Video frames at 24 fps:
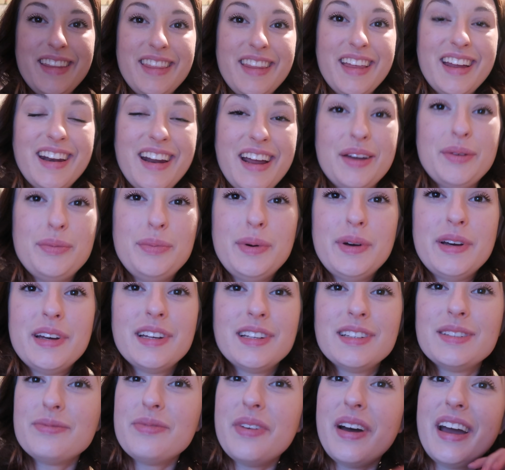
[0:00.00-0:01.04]
And then I
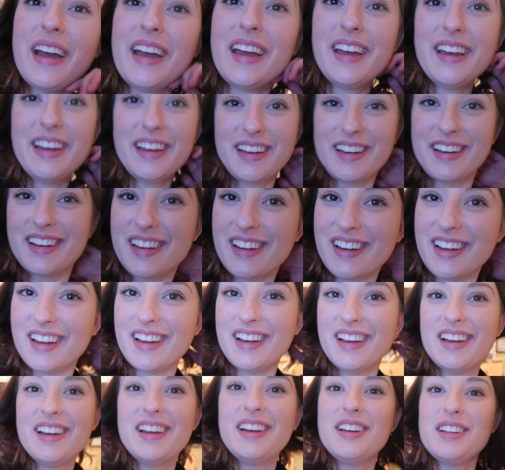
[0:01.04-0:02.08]
put my
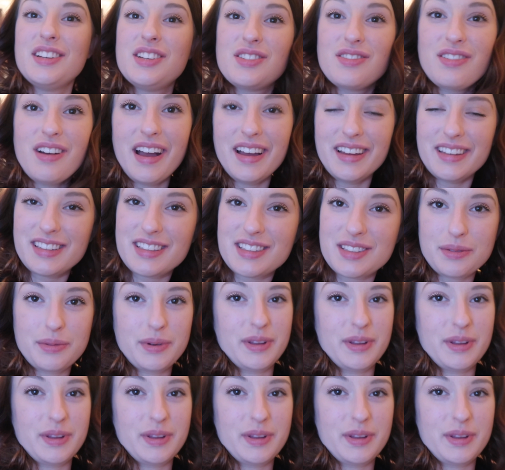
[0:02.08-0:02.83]
dress